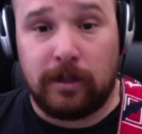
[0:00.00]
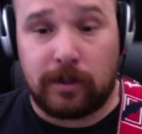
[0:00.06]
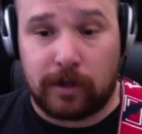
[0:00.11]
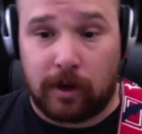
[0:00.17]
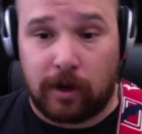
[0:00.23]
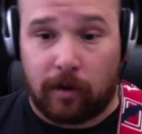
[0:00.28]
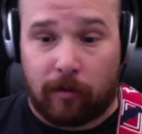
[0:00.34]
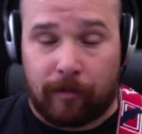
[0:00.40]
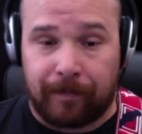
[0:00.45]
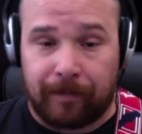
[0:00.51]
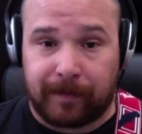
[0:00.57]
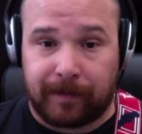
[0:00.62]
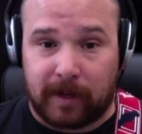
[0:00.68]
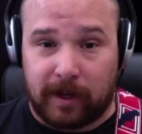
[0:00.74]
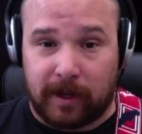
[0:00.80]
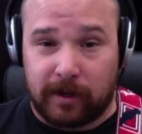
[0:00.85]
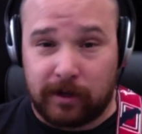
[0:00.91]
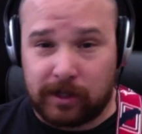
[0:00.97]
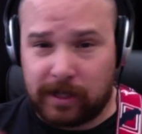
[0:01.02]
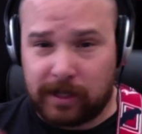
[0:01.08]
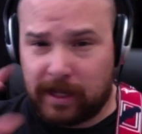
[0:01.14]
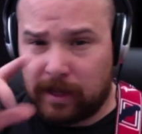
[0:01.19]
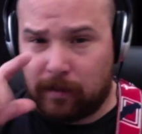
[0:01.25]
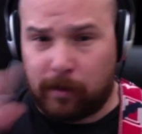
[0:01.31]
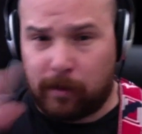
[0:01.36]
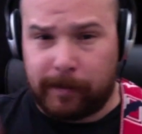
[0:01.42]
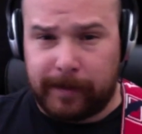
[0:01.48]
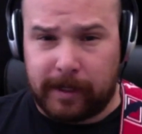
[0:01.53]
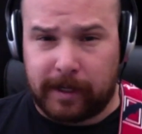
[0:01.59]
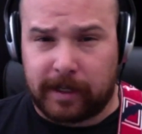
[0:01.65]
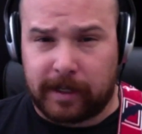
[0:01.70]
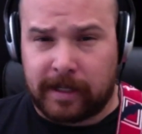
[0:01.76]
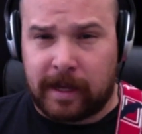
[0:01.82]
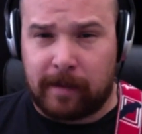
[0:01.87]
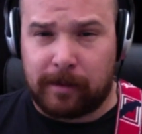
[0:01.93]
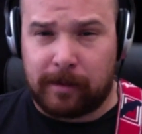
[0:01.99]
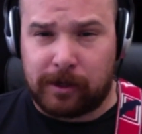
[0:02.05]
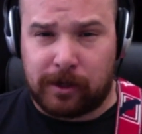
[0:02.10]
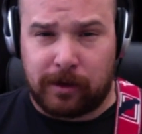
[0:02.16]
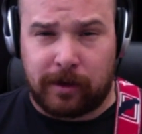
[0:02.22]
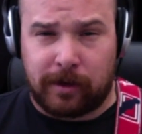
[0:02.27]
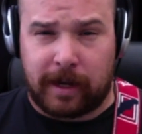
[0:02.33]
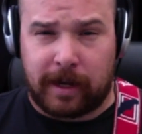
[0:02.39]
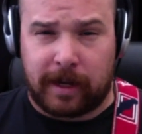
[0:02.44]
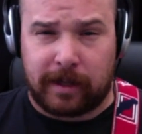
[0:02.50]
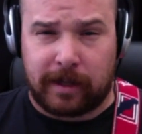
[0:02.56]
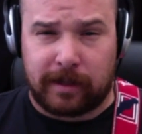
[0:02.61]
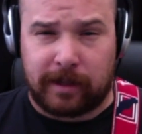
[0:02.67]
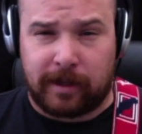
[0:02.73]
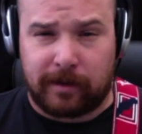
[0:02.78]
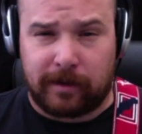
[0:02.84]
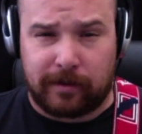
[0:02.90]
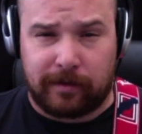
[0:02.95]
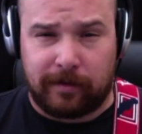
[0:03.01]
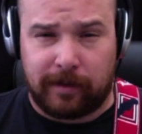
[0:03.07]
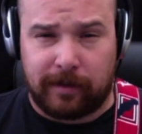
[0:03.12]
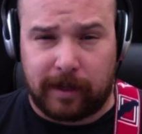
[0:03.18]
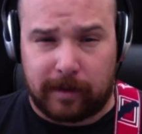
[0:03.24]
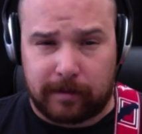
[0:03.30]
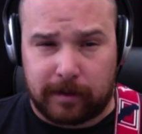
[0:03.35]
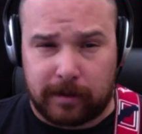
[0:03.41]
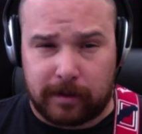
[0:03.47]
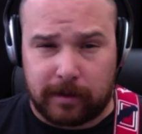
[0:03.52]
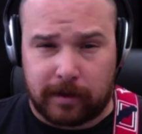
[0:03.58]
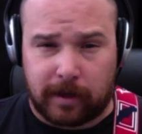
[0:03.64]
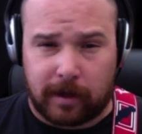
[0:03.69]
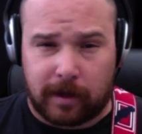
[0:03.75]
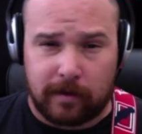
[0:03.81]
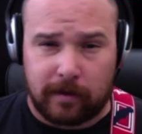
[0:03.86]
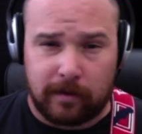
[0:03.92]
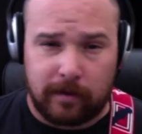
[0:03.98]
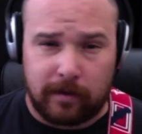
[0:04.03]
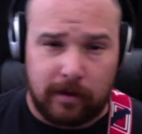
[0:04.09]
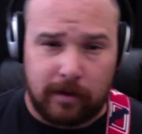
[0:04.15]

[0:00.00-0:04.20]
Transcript: so understand that when we look at tablature, okay, now it's flipped, okay?